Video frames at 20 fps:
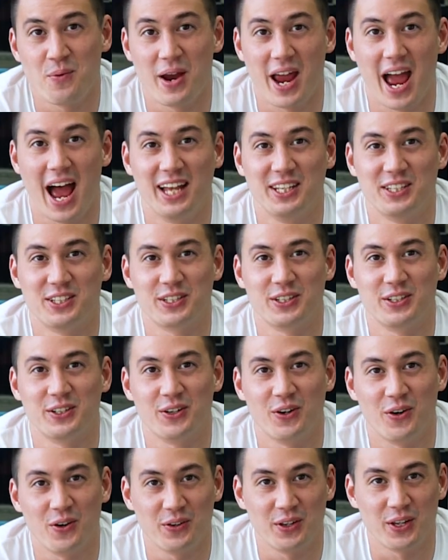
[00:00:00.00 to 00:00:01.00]
we
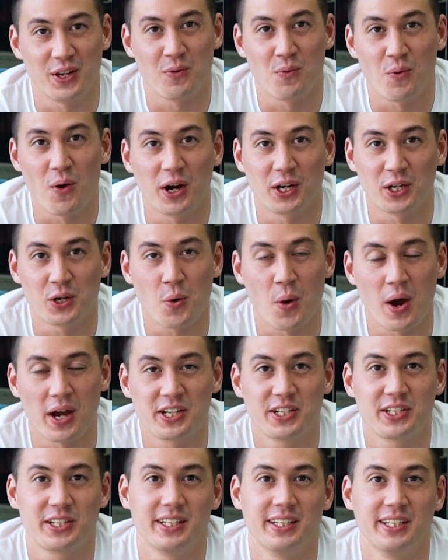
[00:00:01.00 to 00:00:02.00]
answer only 1
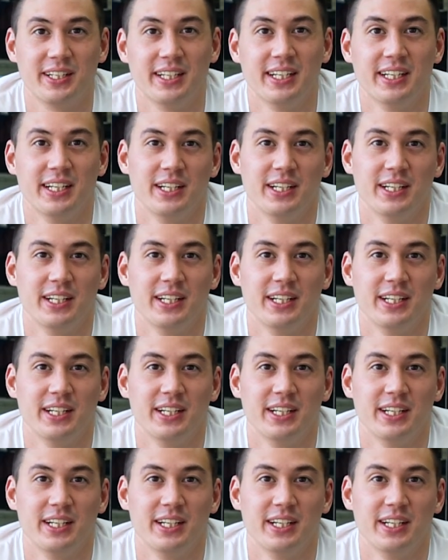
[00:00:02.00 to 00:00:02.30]
question.